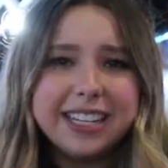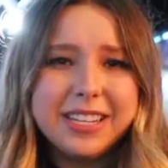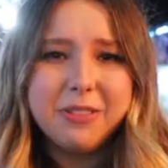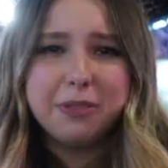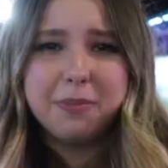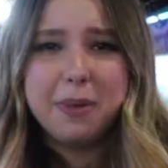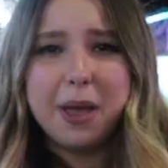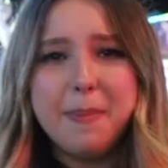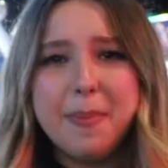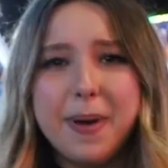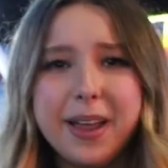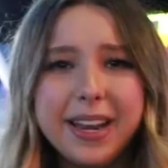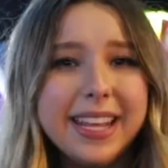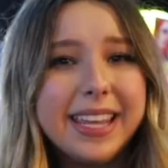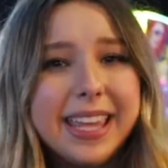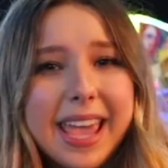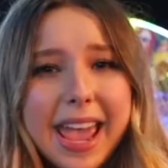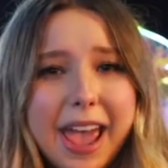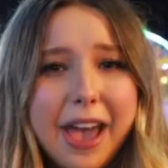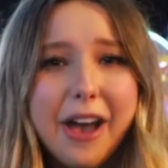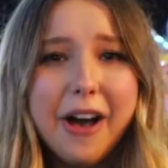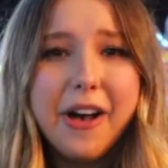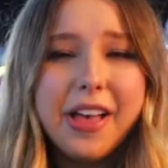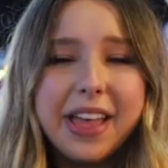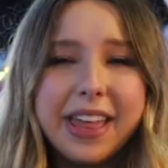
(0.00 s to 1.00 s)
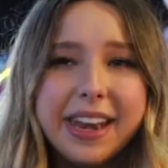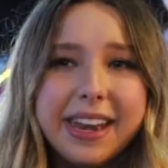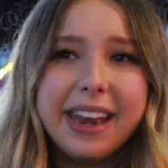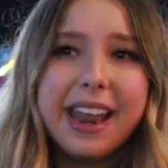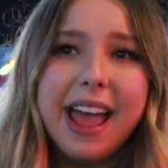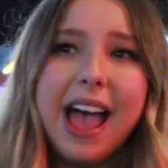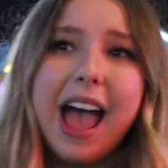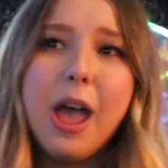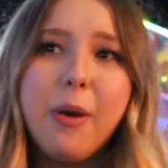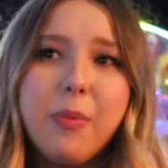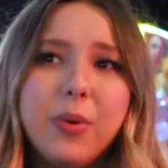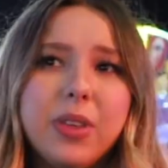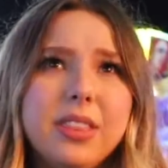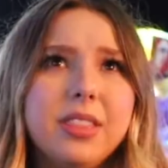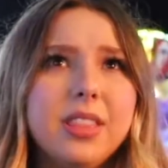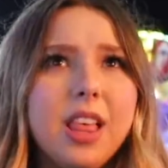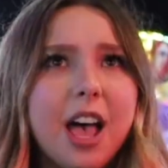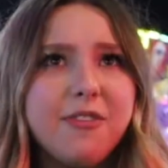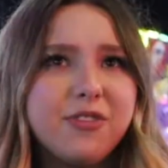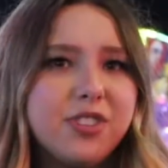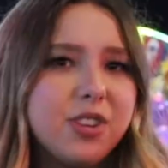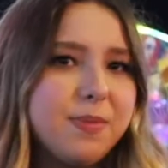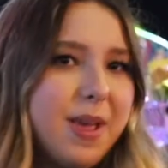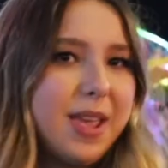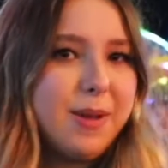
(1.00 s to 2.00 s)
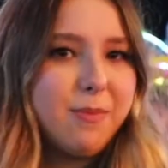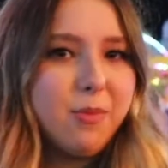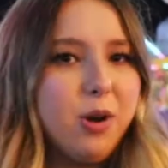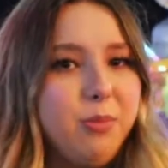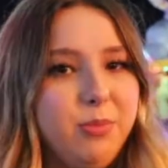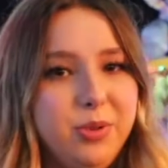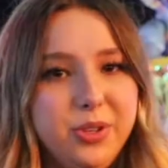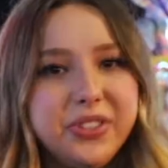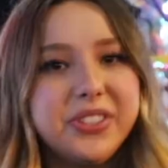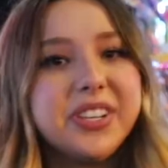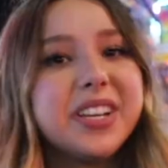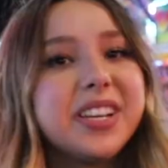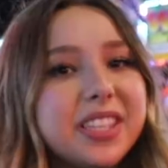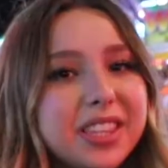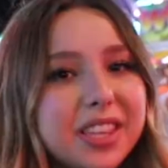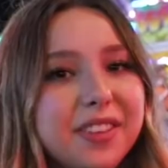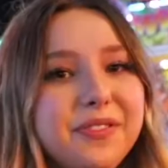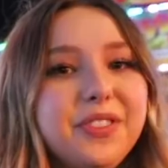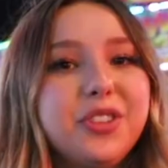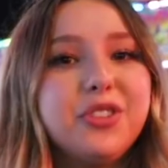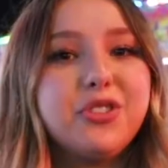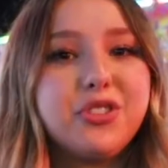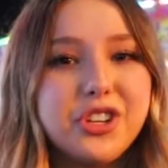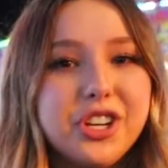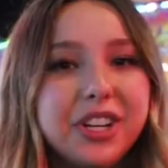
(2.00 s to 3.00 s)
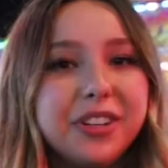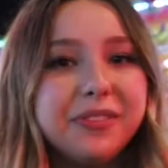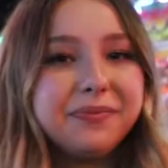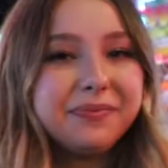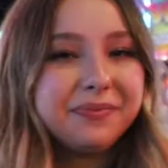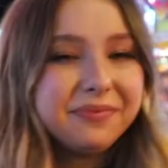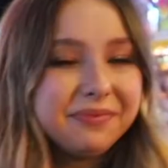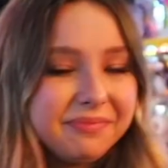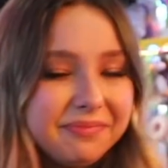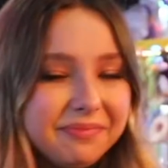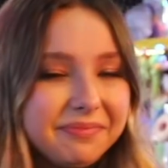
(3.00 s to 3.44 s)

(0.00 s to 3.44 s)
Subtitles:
that I did with my buddy Kale, and I would love to make more music in the future.